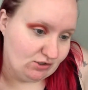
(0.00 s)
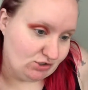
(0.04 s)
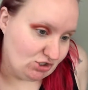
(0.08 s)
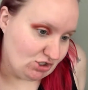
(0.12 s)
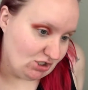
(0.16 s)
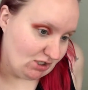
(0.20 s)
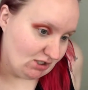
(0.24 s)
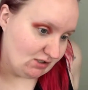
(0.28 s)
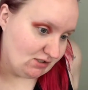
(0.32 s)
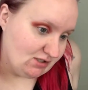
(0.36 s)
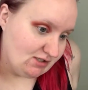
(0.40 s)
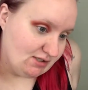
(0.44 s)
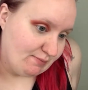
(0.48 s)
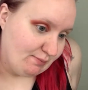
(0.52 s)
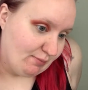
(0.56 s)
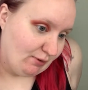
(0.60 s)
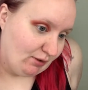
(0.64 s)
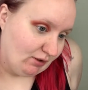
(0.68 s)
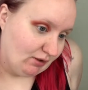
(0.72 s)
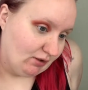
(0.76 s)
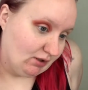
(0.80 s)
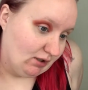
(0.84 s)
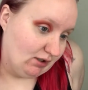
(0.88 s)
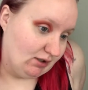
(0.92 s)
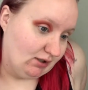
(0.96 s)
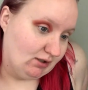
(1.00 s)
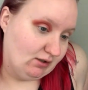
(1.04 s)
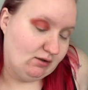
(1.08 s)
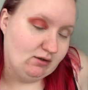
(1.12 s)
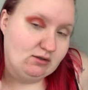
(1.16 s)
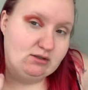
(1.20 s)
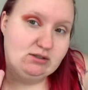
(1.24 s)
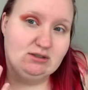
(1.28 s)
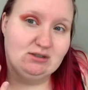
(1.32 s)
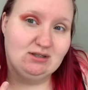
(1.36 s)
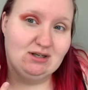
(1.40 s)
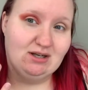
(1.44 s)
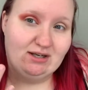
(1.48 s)
shade Spark
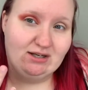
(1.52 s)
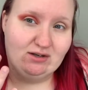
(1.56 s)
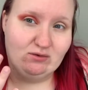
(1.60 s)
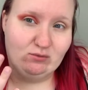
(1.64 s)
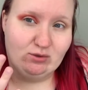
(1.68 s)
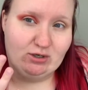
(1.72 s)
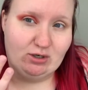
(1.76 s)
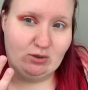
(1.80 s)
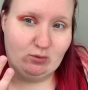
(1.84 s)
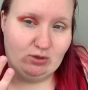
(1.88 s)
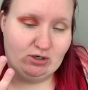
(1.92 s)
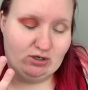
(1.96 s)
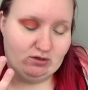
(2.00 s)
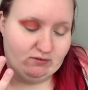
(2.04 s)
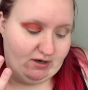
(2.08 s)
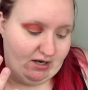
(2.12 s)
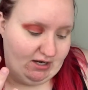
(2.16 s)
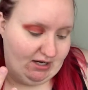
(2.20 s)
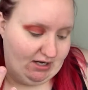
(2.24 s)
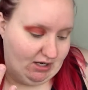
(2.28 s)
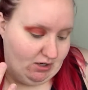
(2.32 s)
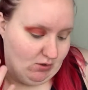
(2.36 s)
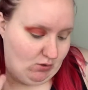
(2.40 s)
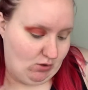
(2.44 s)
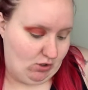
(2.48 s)
kind of where I want it right now.